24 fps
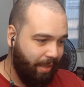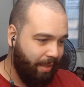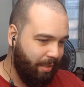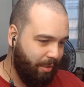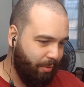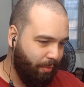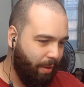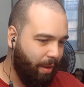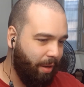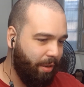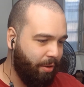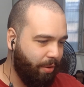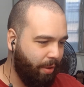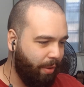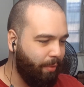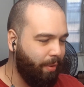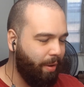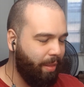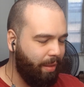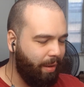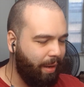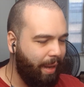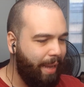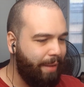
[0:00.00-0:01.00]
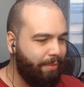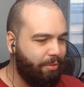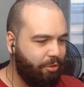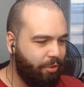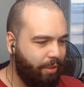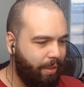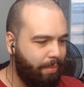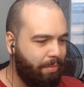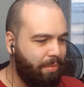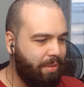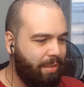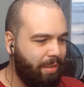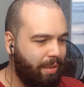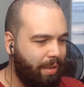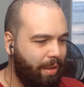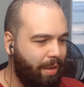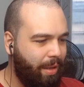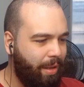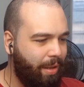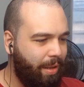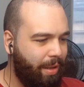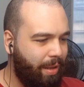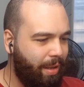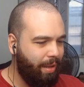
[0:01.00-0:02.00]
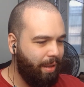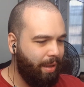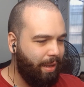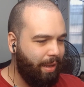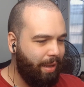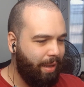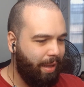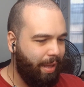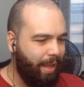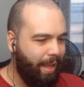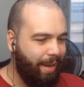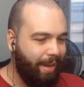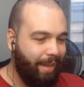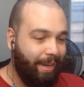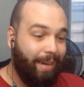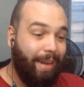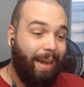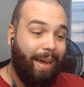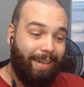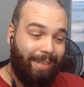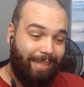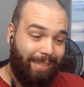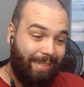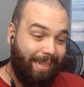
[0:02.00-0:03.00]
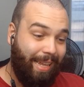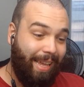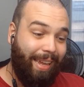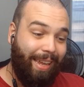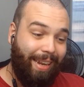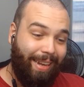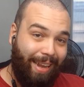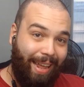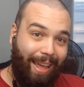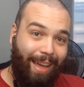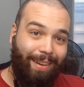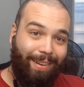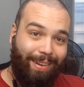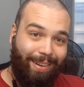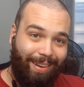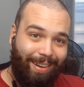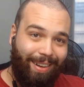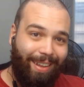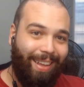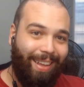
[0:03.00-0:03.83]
this one during one of the live streams, uh, and it got us taken down.